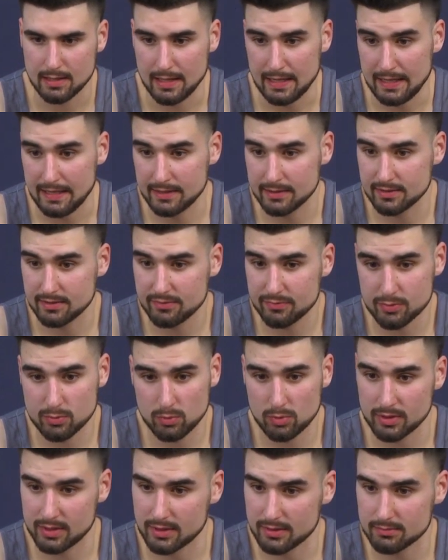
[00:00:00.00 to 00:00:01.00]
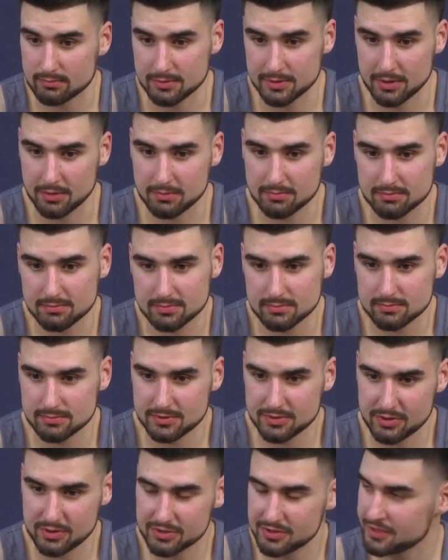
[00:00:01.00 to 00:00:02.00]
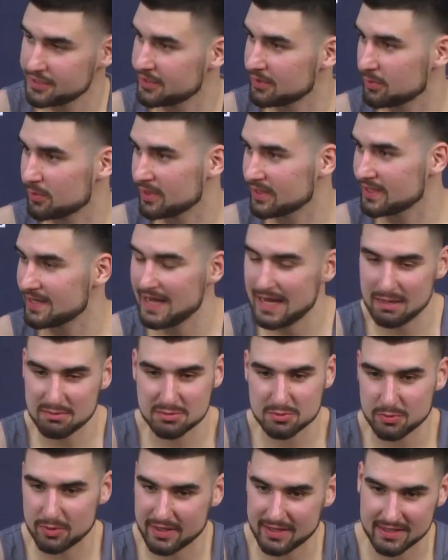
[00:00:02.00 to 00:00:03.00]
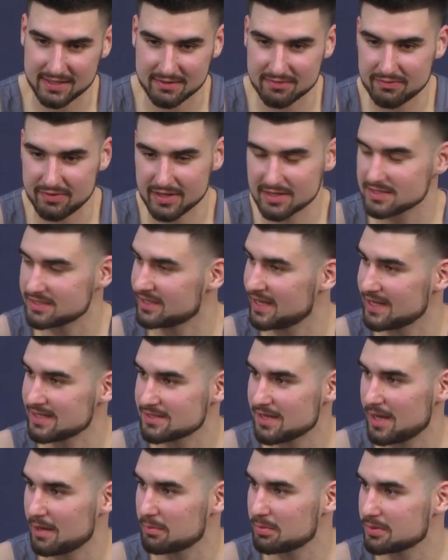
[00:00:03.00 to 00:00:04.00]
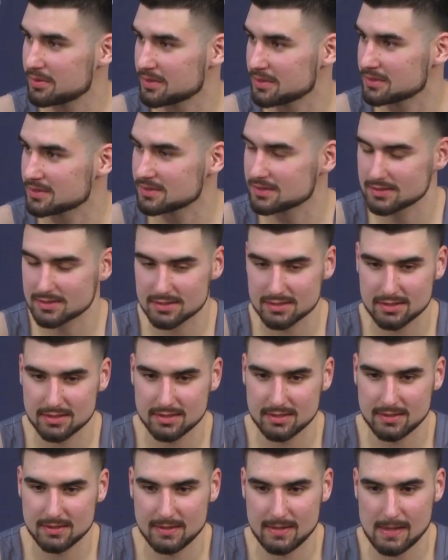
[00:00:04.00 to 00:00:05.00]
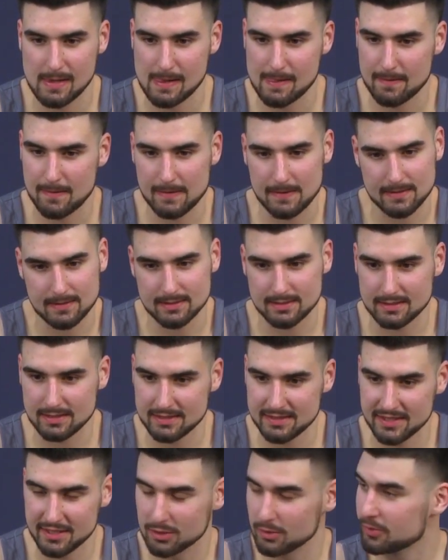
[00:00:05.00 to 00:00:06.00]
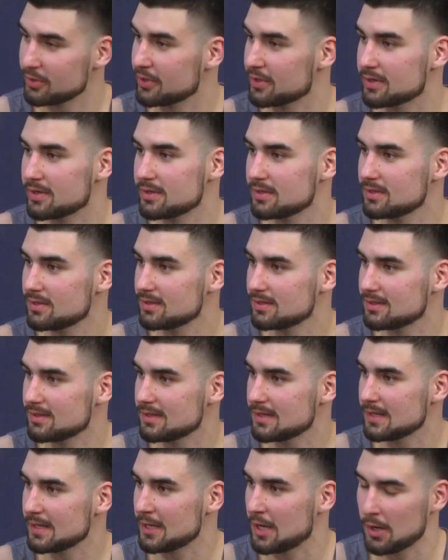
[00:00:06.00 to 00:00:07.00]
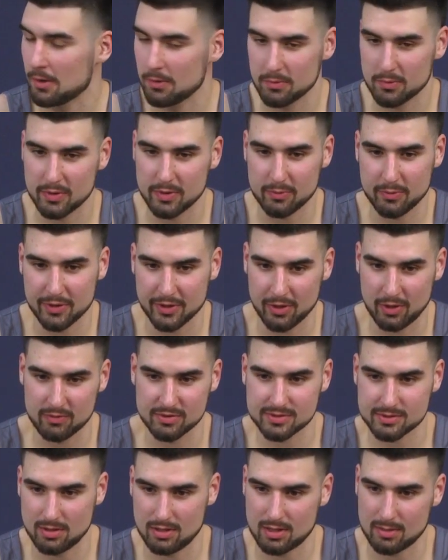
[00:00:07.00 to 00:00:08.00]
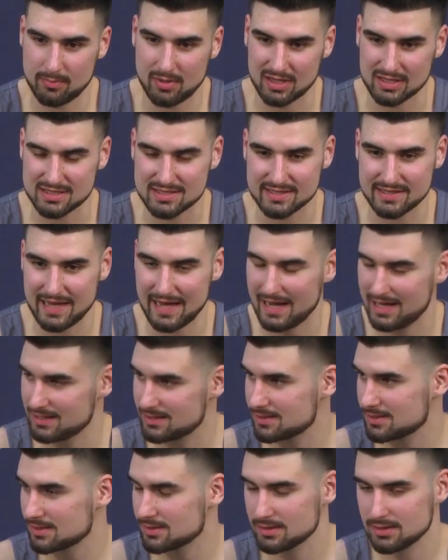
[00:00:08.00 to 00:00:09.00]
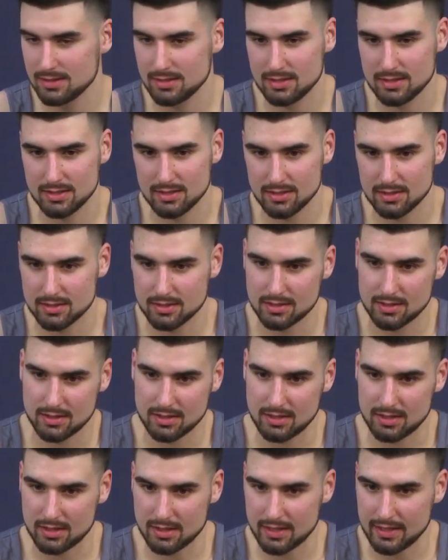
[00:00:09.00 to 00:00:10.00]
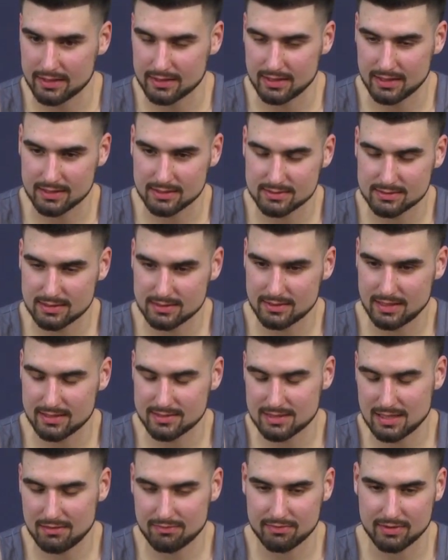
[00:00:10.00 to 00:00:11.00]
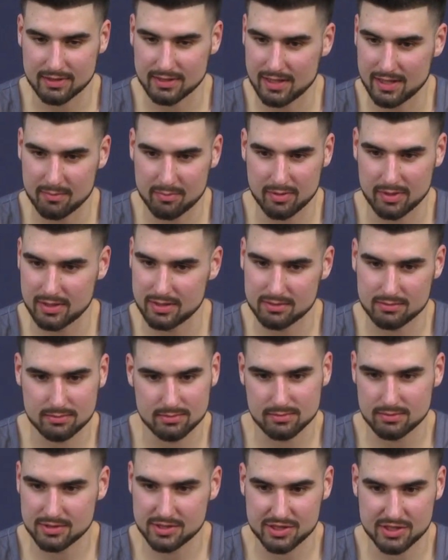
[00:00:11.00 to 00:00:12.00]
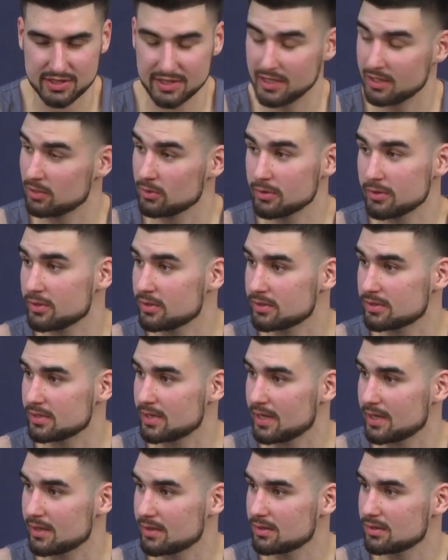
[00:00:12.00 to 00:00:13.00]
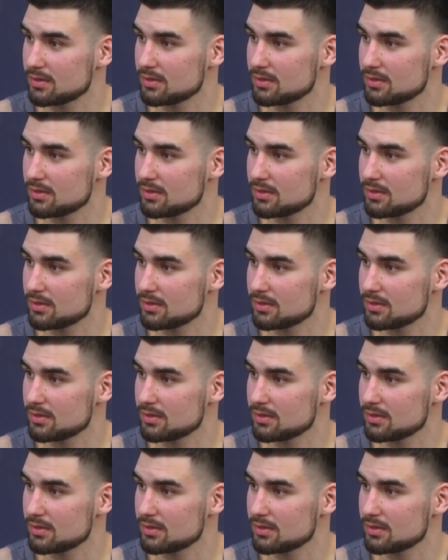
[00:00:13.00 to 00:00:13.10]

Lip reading: And if we want to, you know, to continue win games, we got to fix it ASAP because it didn't look good. You know, we always talk about stats and stuff like that, but just it didn't look good today.